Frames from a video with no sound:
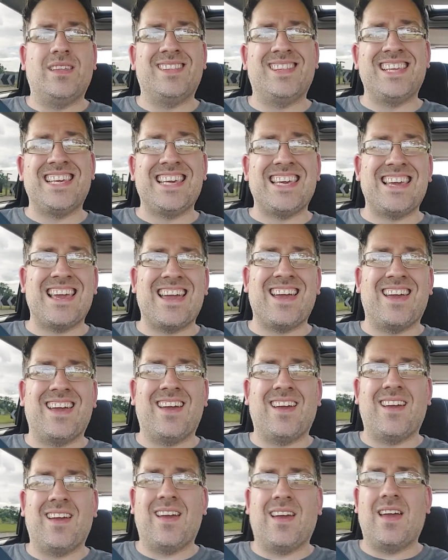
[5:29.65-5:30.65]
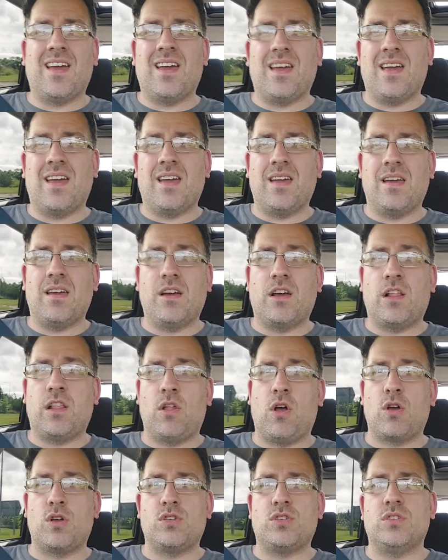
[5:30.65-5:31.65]
The
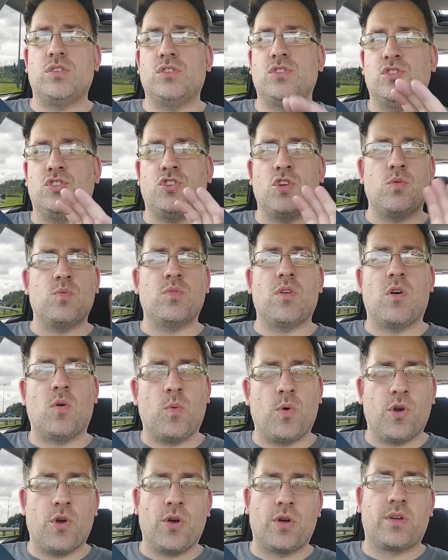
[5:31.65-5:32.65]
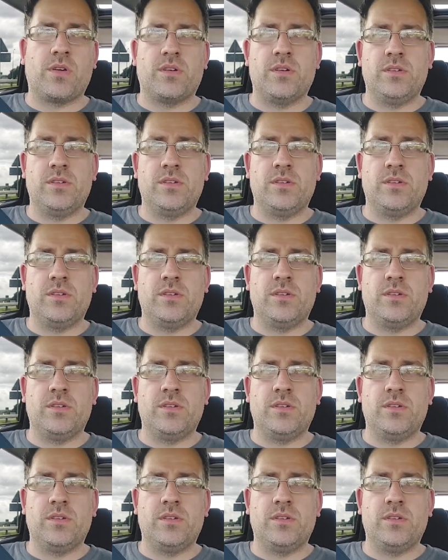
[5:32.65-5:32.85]
clocks do not work.